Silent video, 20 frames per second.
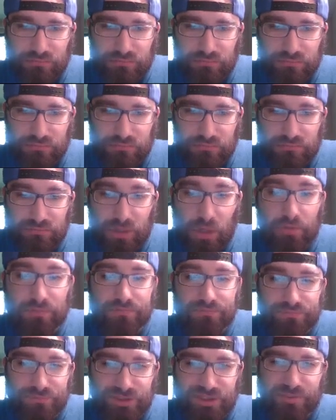No,
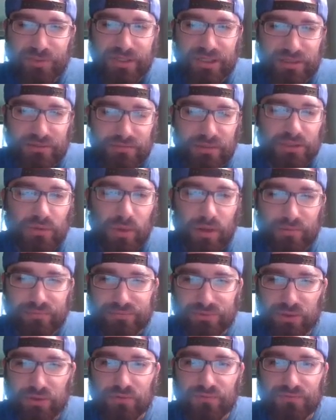shipping as well.
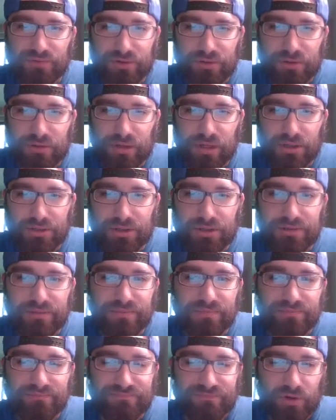So for
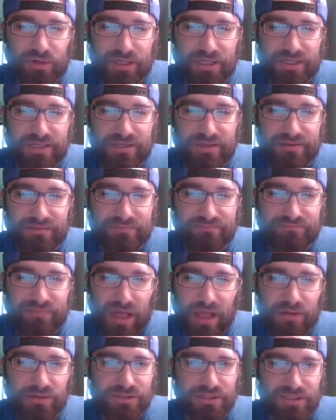
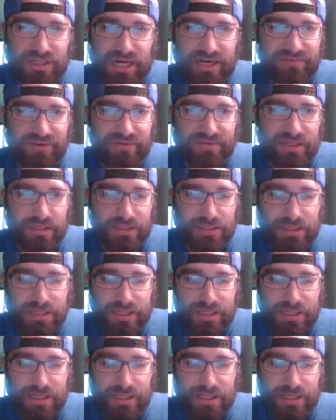$130.95.